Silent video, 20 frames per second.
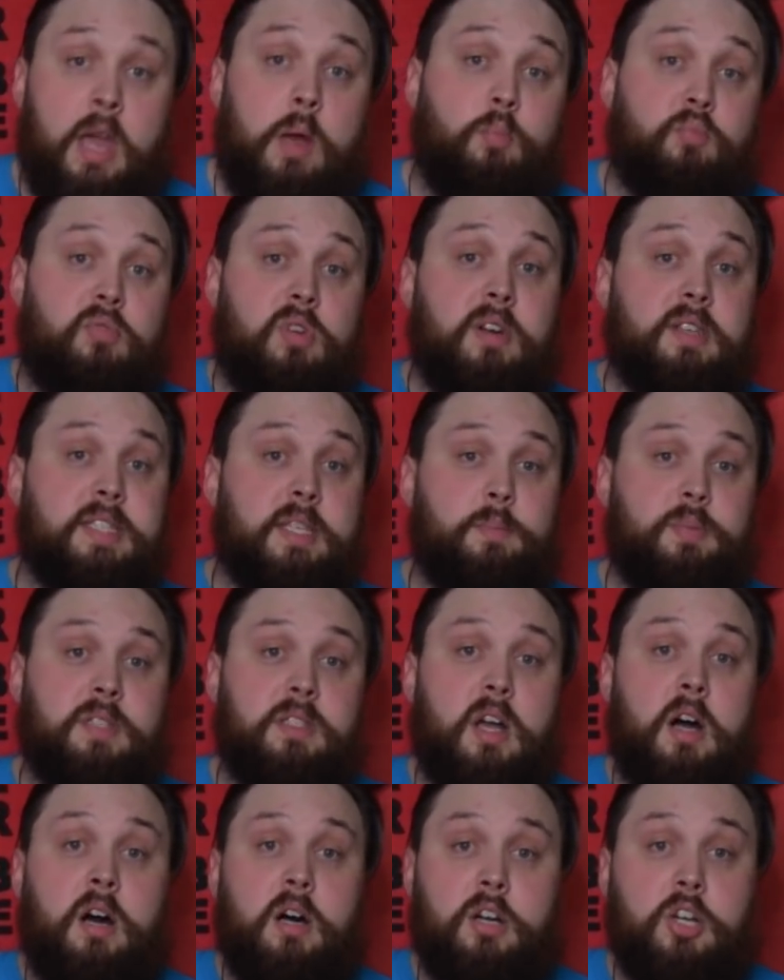Brass
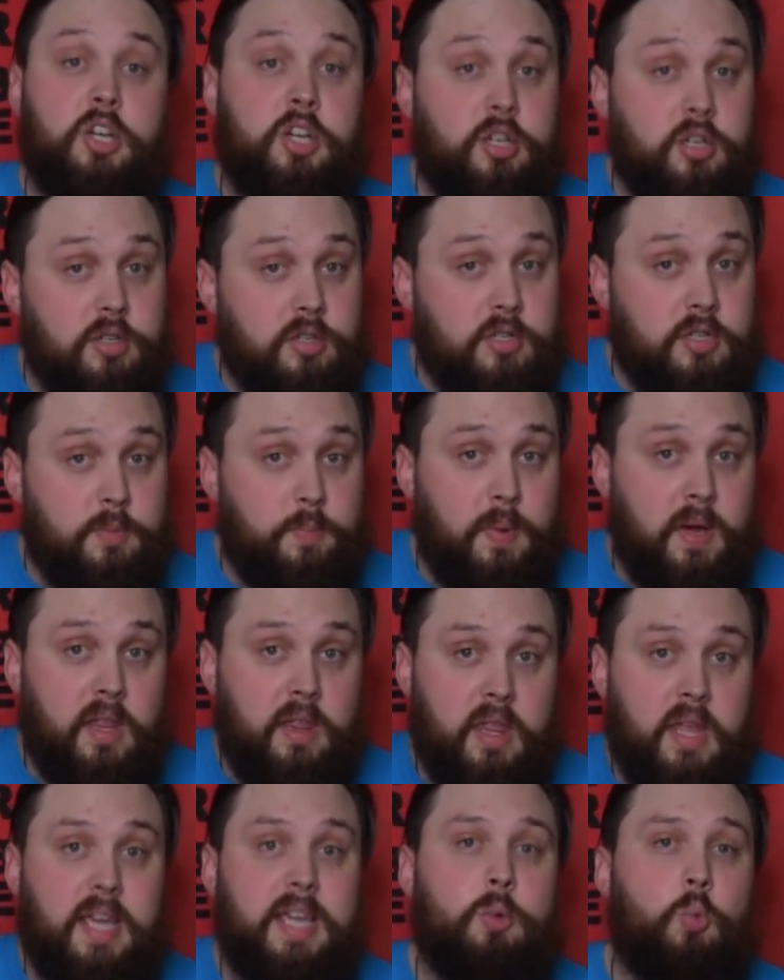zippers are good, but
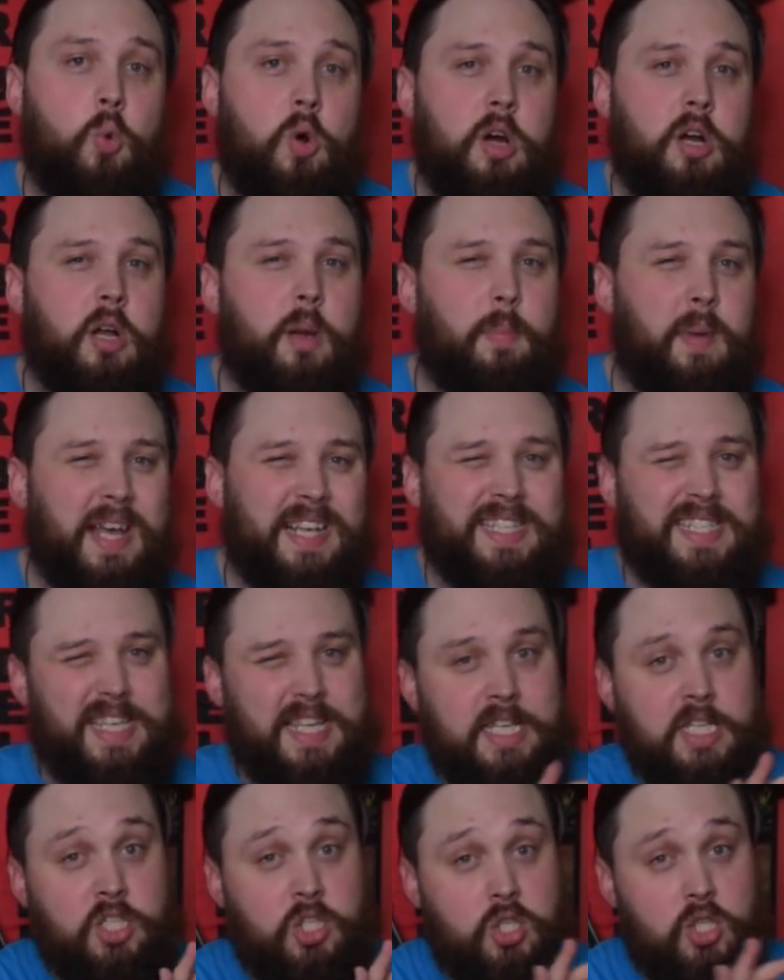they work best
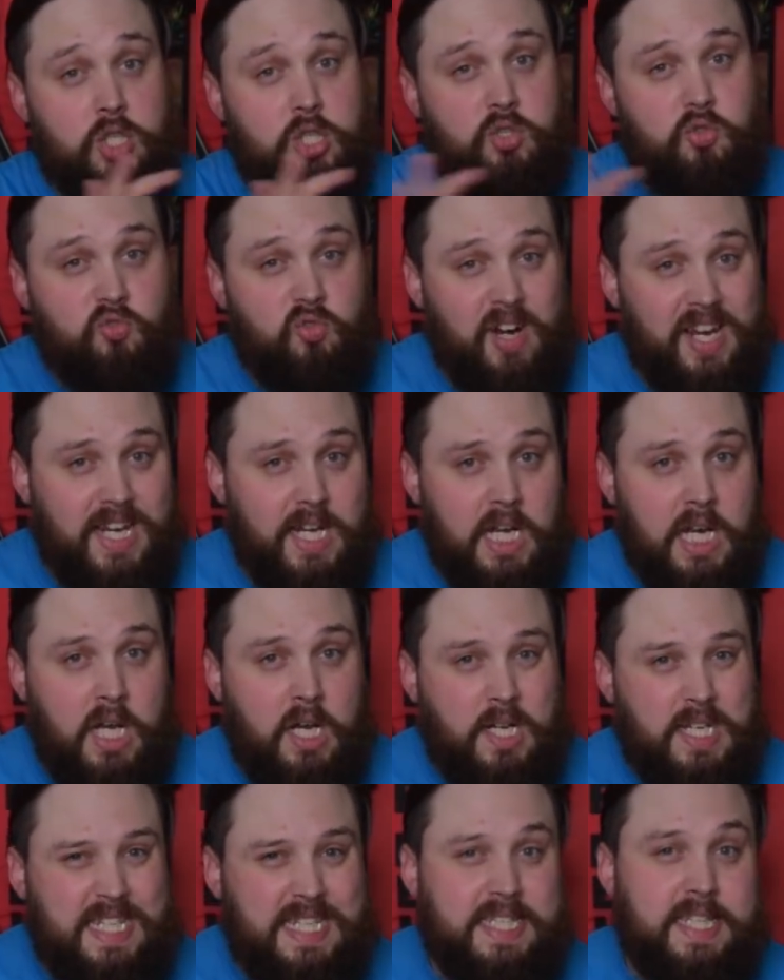in straight
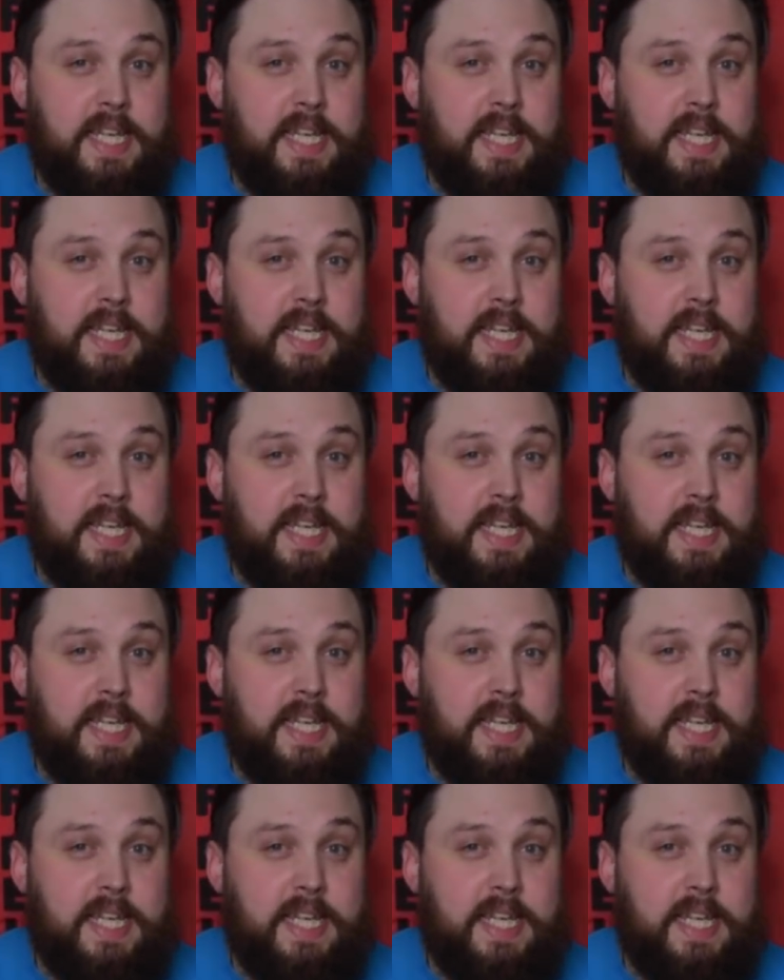lines.